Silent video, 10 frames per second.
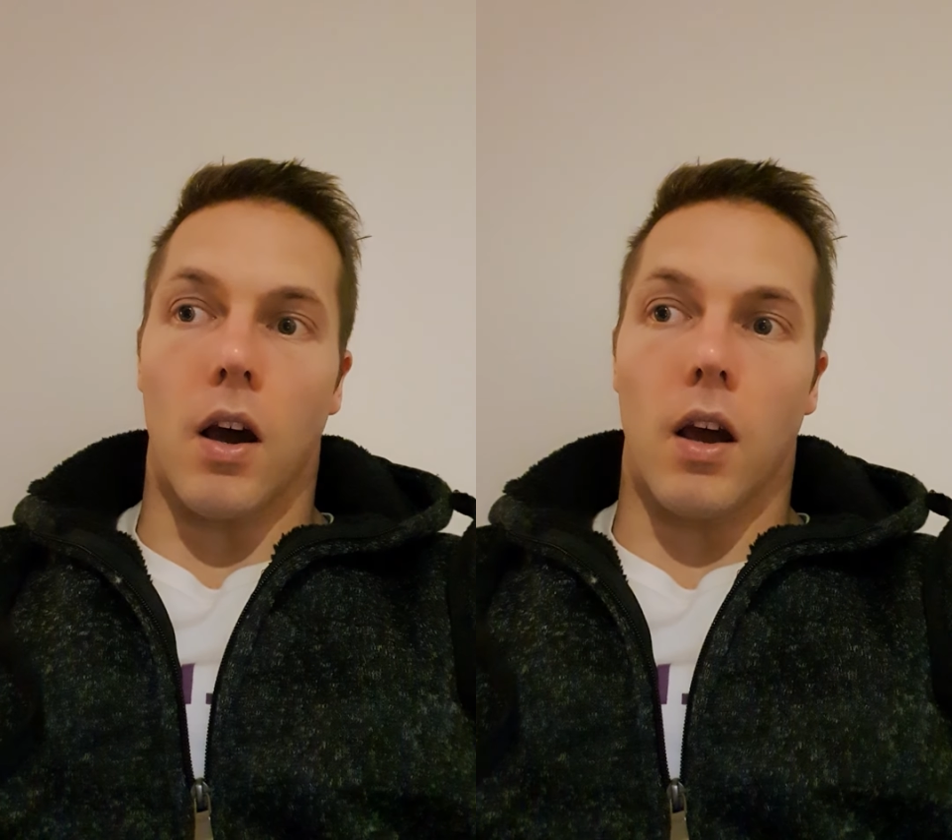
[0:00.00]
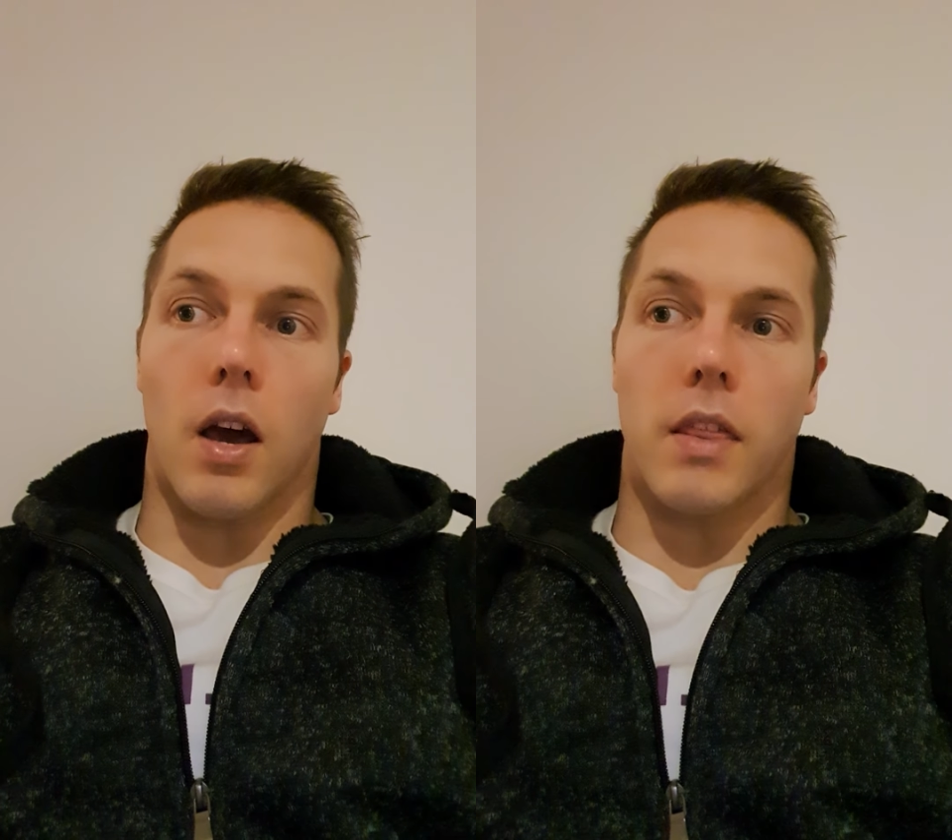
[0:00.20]

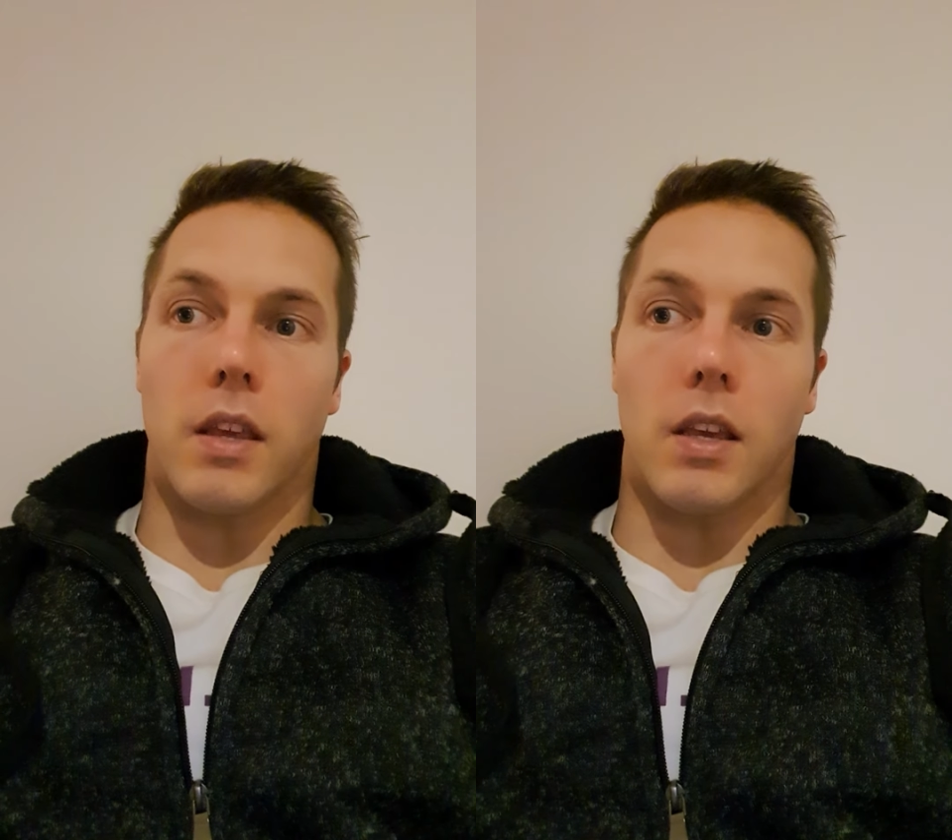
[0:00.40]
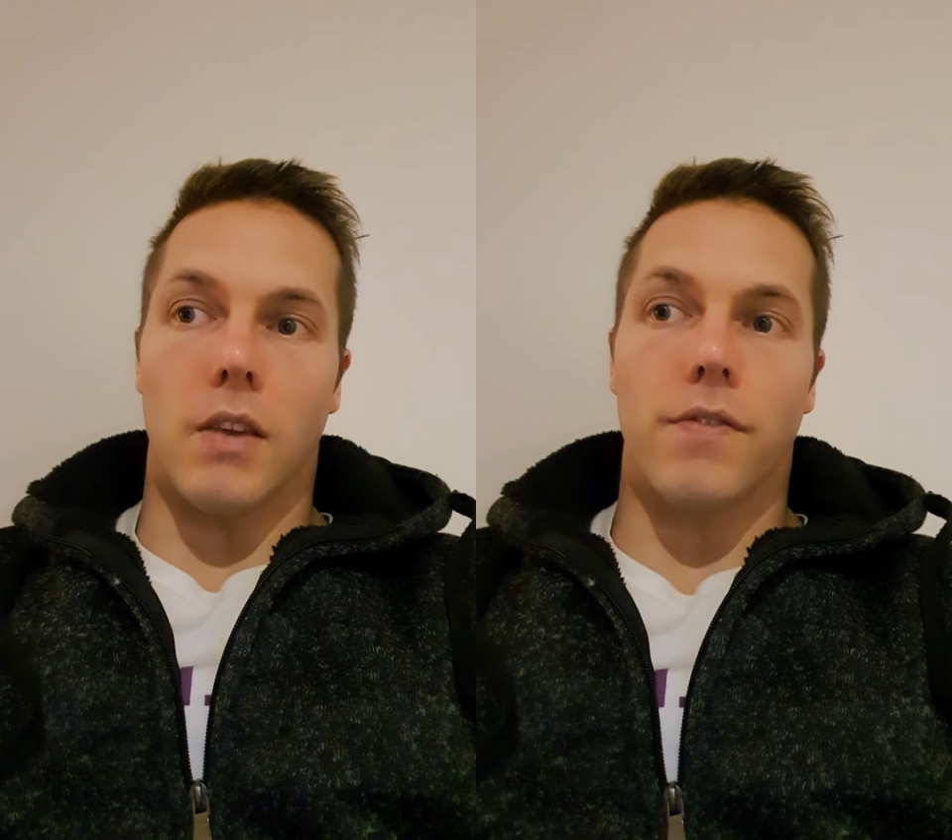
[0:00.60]
I
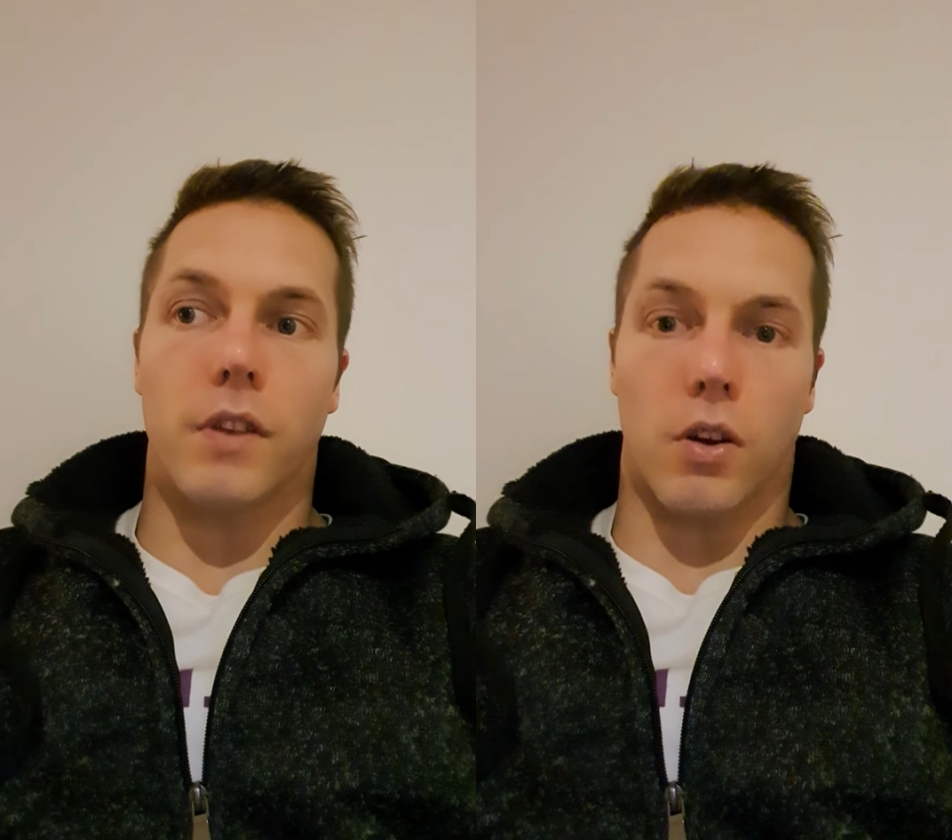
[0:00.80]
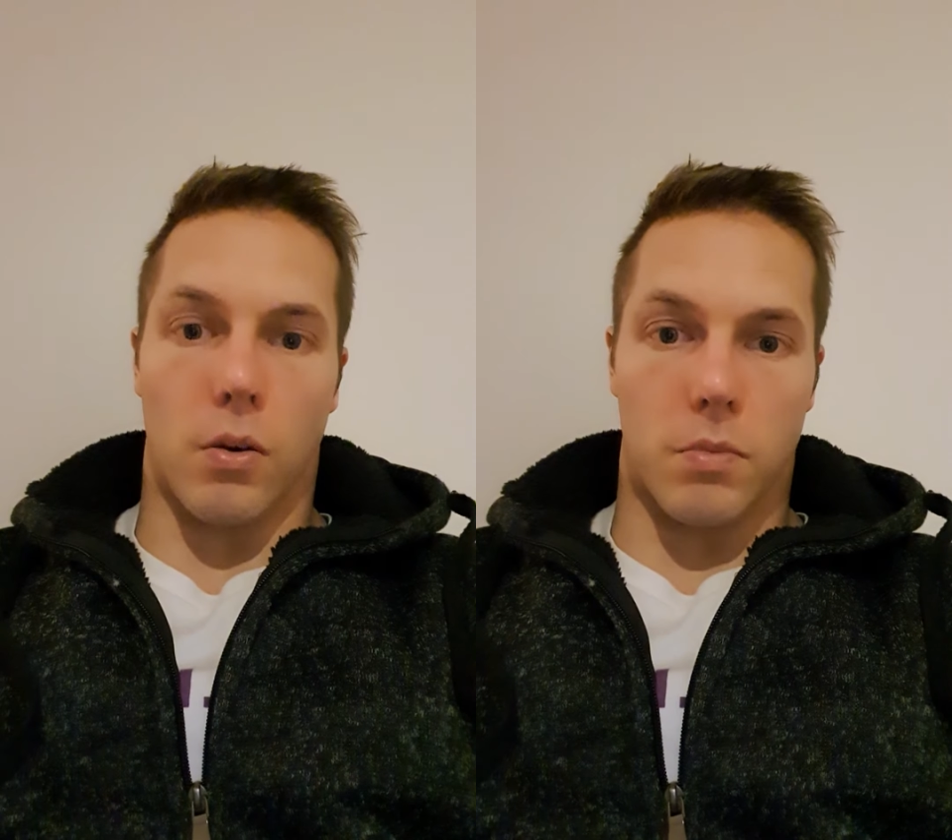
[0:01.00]
think if the
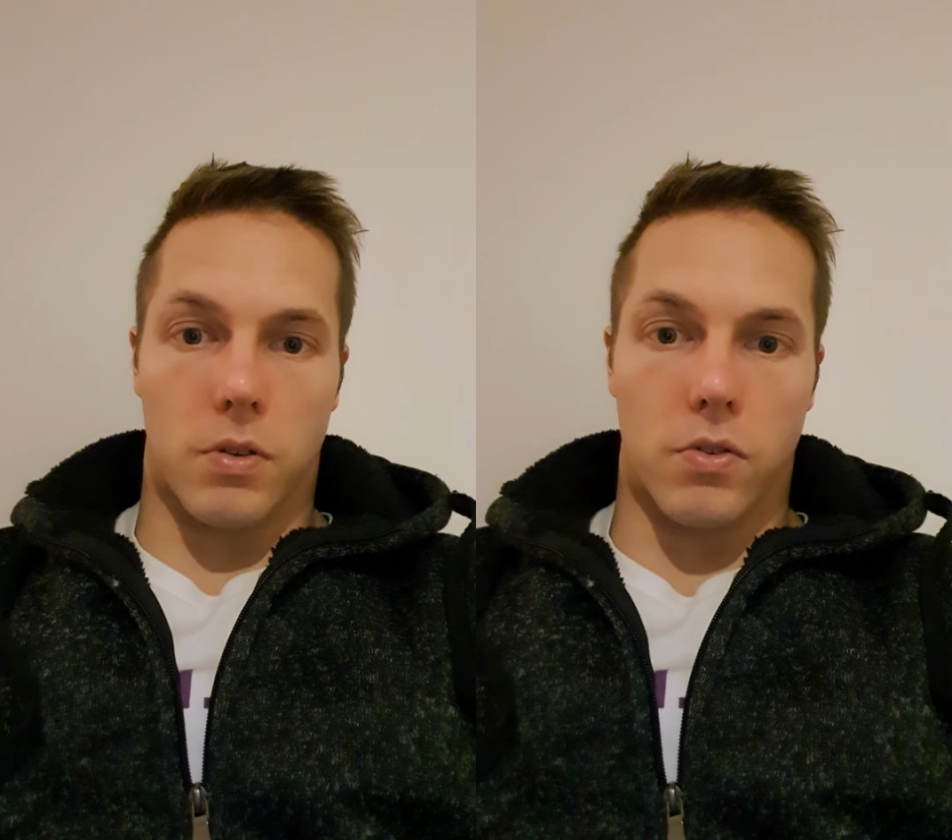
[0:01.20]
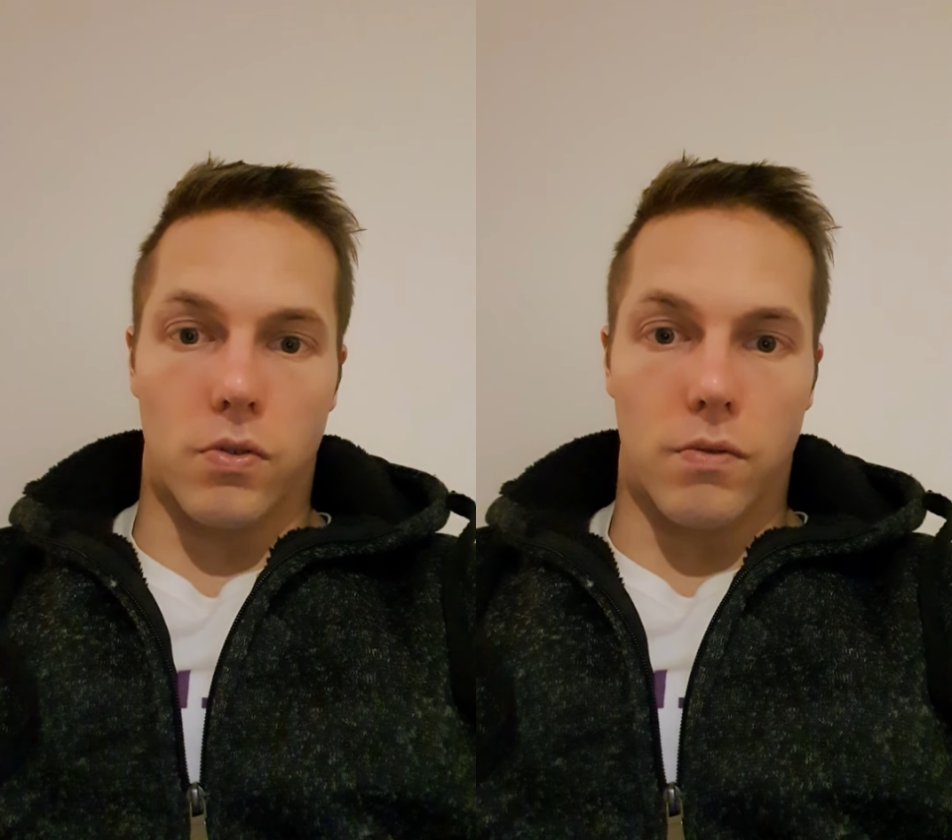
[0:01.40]
comps
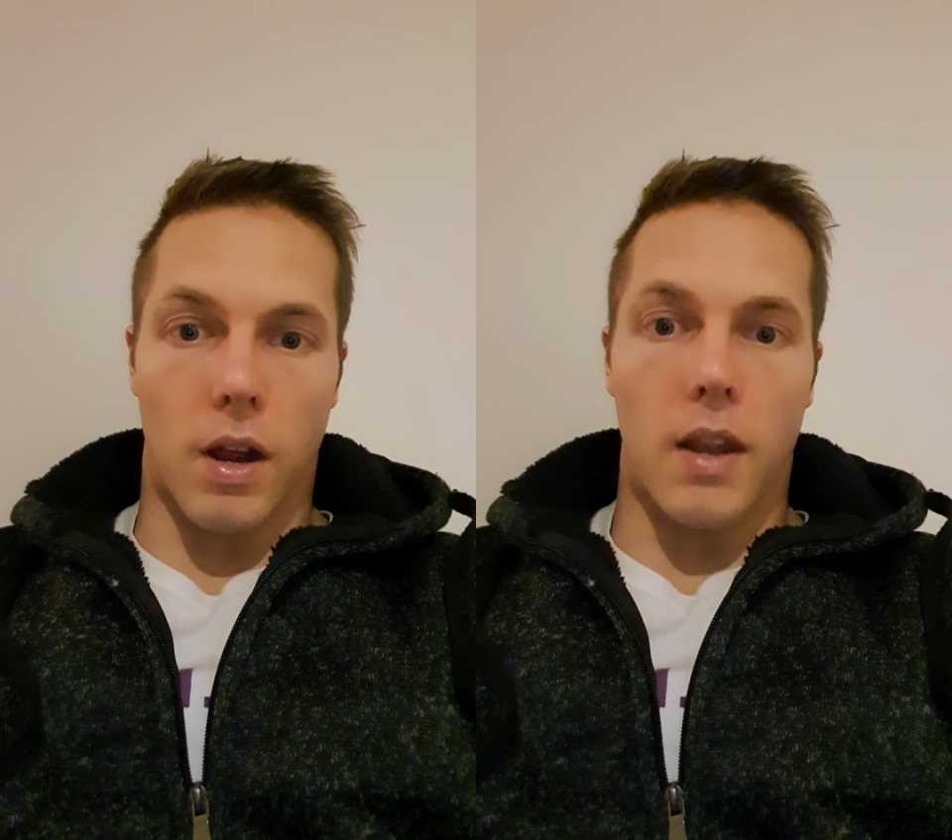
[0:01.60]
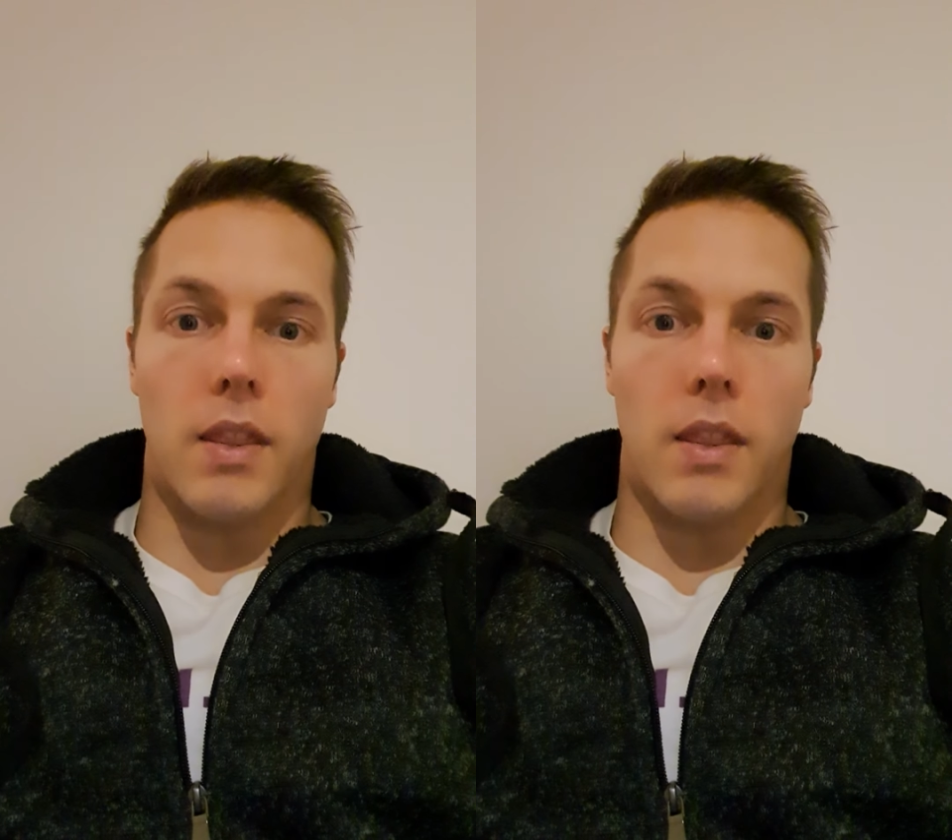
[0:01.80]
do run,